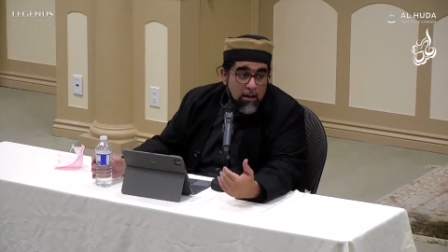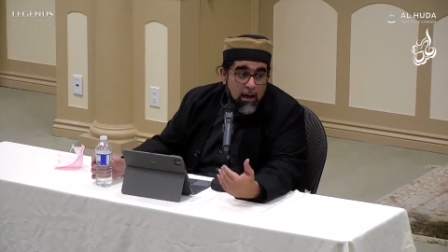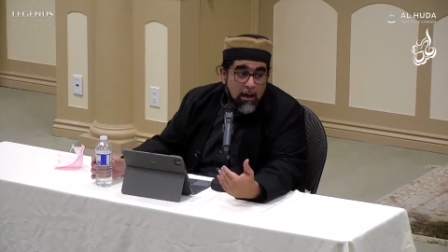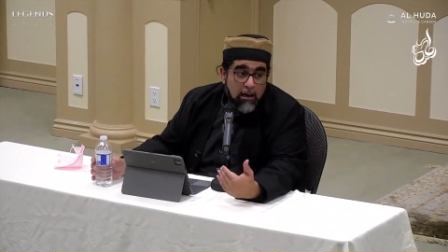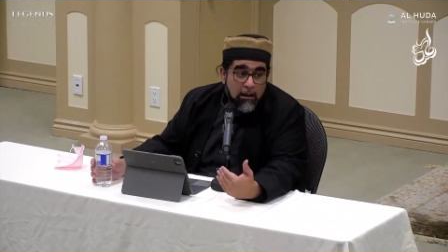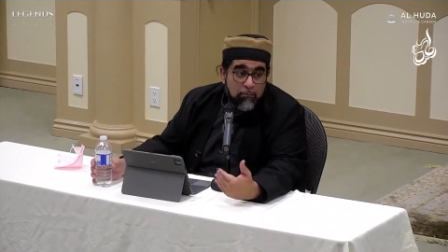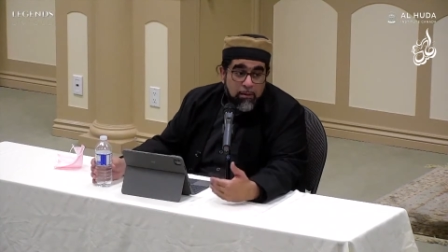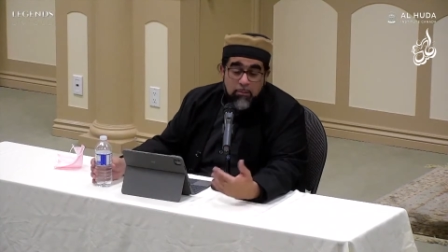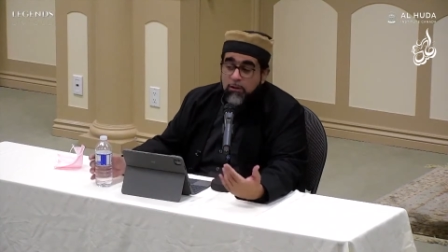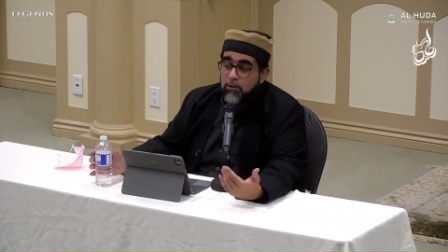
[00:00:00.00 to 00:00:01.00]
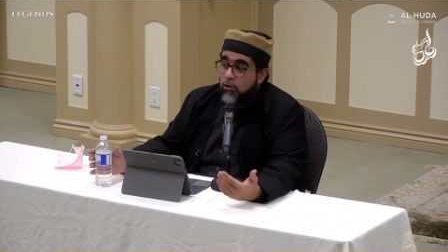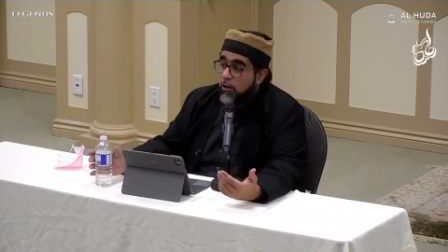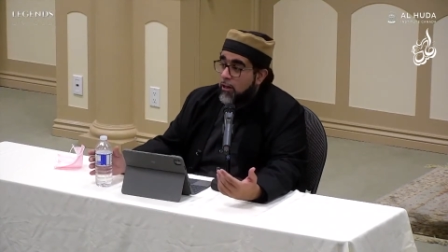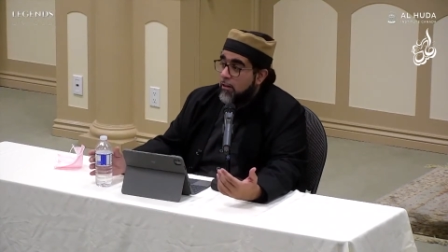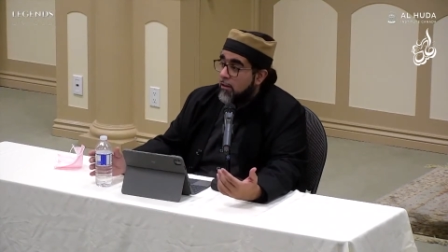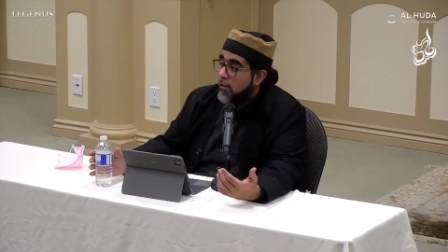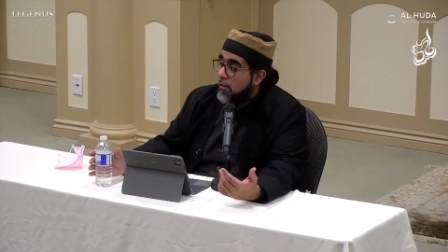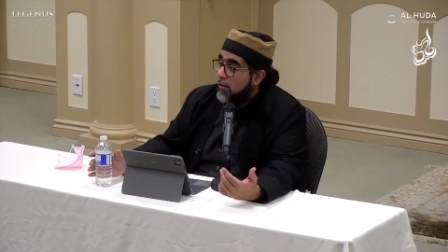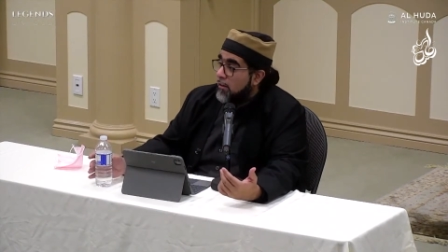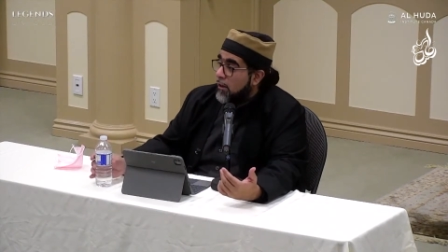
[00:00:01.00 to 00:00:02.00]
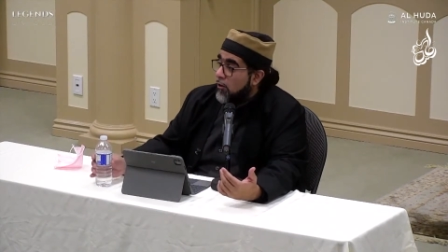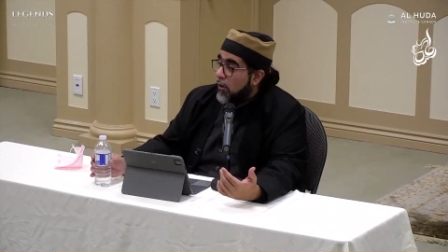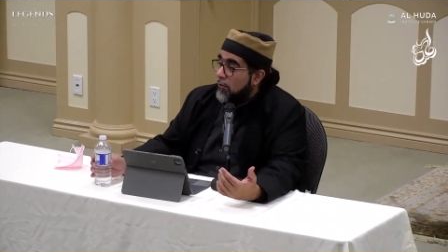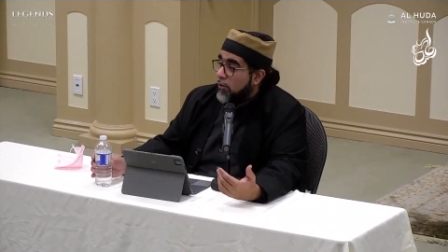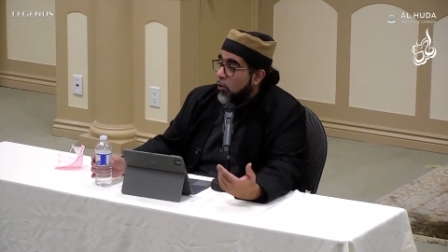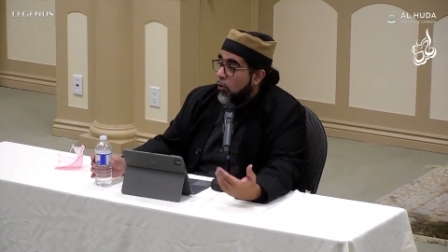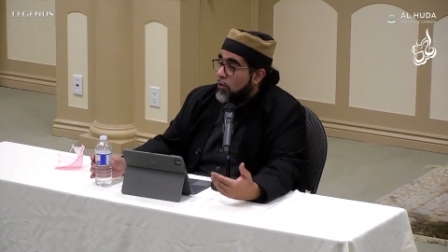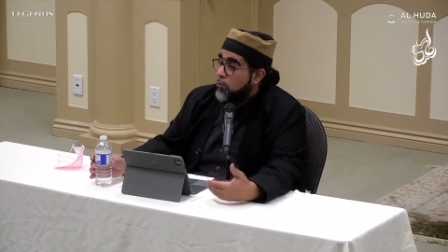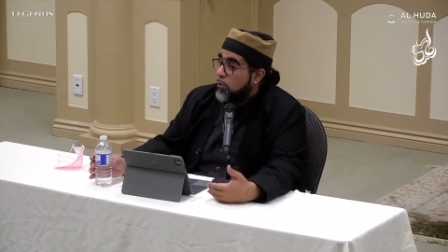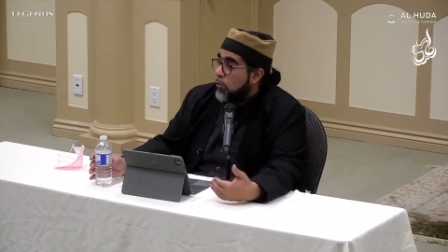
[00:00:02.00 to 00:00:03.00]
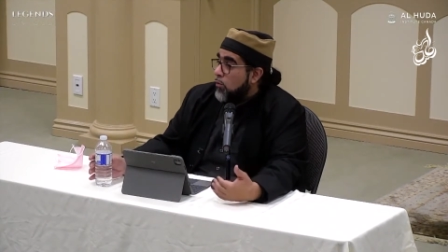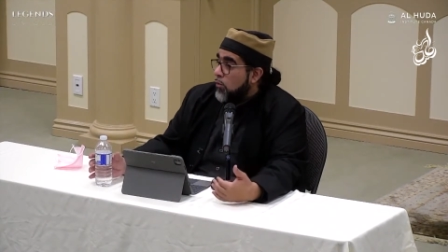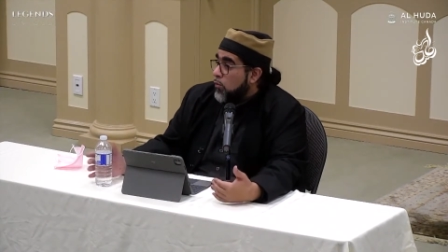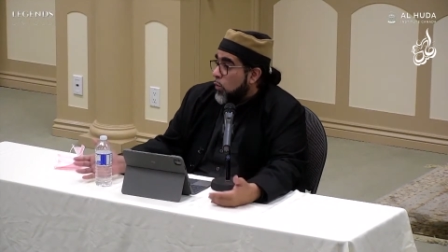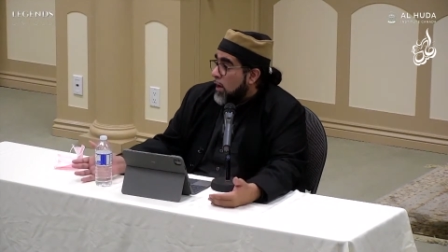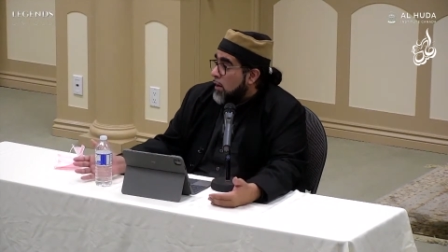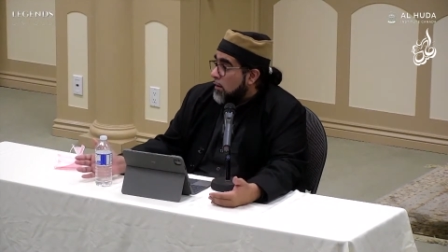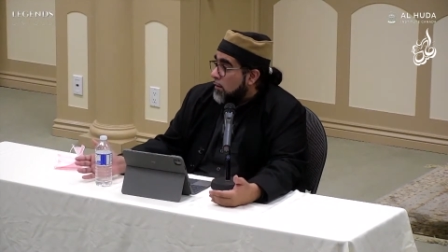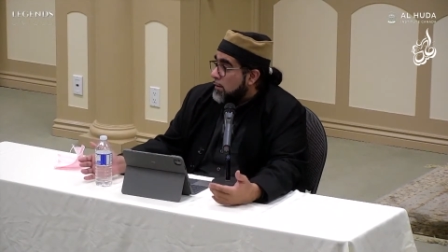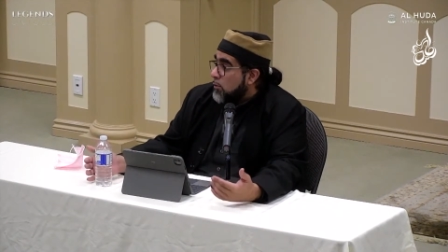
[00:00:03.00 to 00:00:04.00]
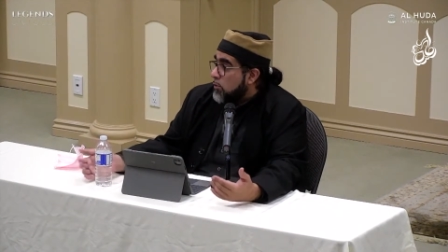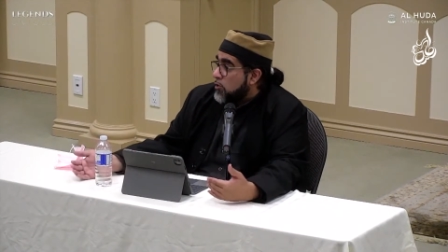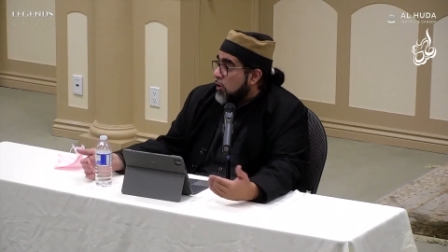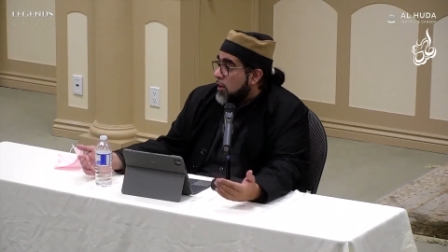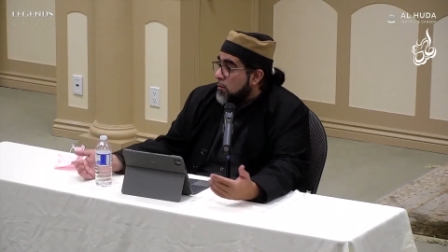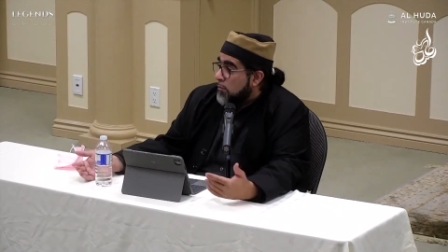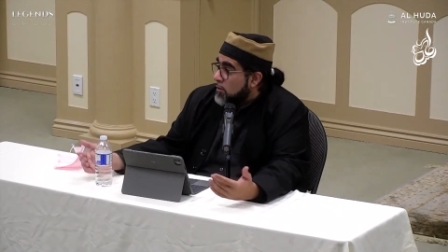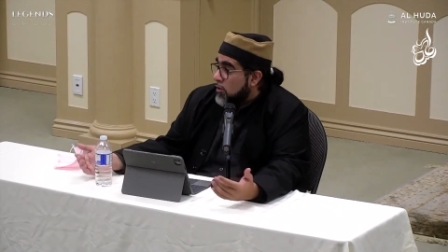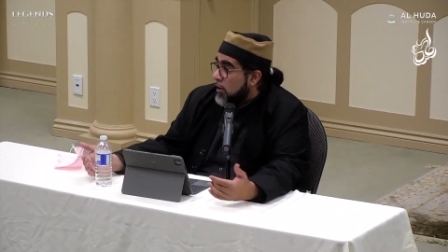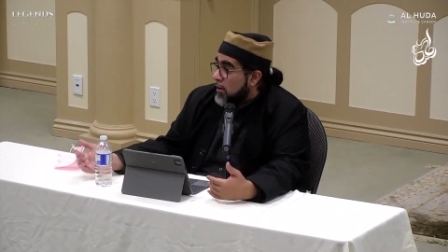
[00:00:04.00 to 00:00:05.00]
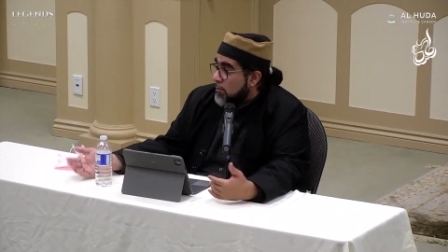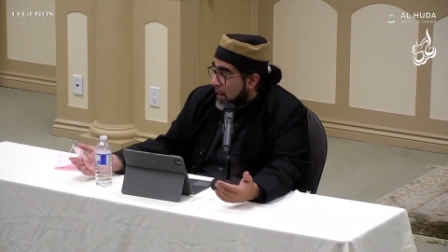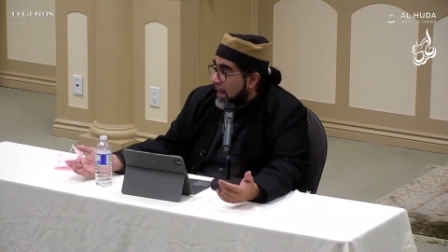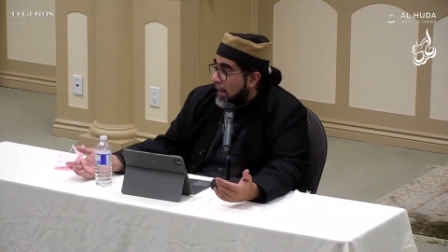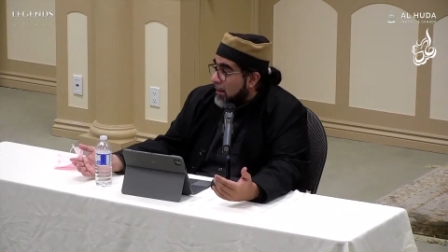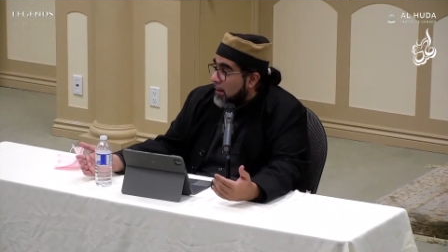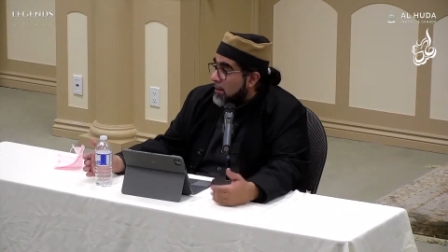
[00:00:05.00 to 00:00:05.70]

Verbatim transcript: uh, people started, you know, if the horse would win, they would started started betting.